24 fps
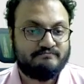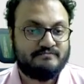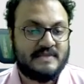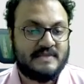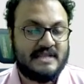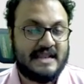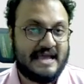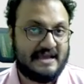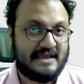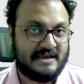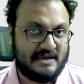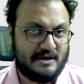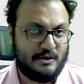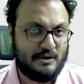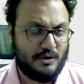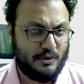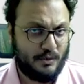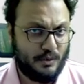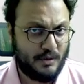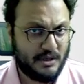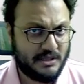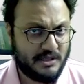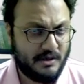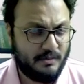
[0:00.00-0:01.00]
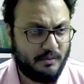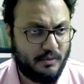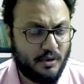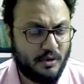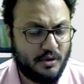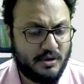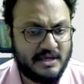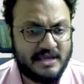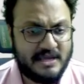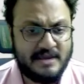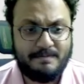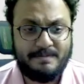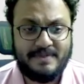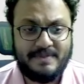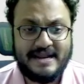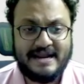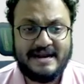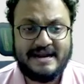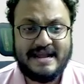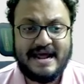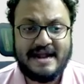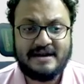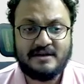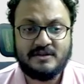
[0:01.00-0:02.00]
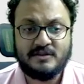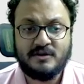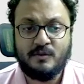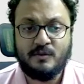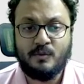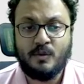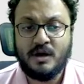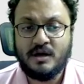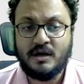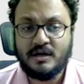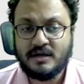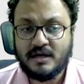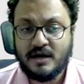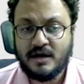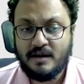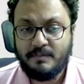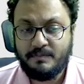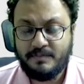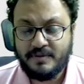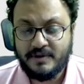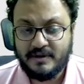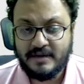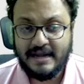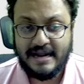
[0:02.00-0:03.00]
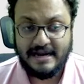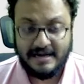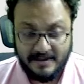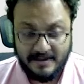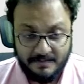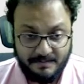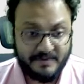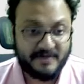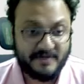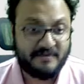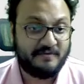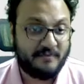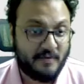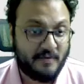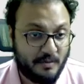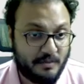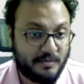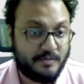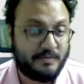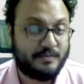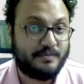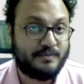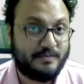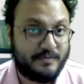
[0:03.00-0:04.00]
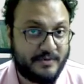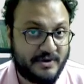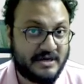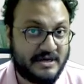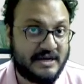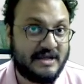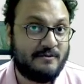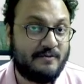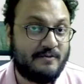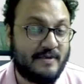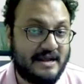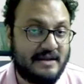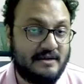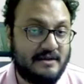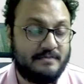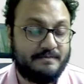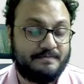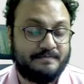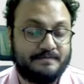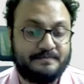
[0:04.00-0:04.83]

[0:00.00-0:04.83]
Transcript: Like over the board, he played at the World Cup and he performed pretty well.